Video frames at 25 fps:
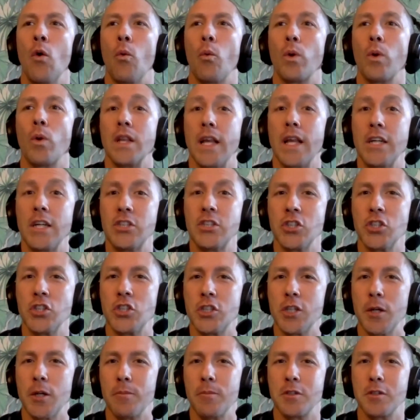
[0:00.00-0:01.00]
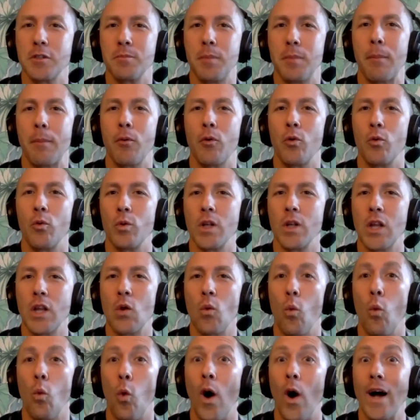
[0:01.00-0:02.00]
relationships, people who really
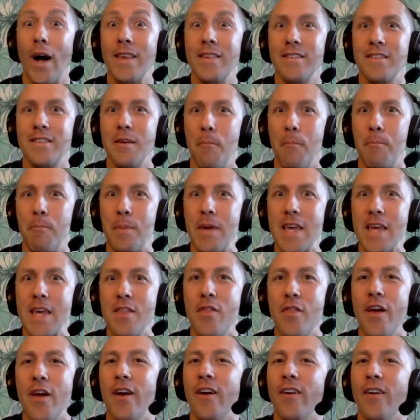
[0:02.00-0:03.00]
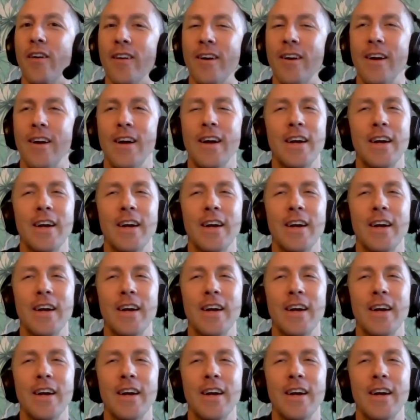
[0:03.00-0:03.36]
want to be there,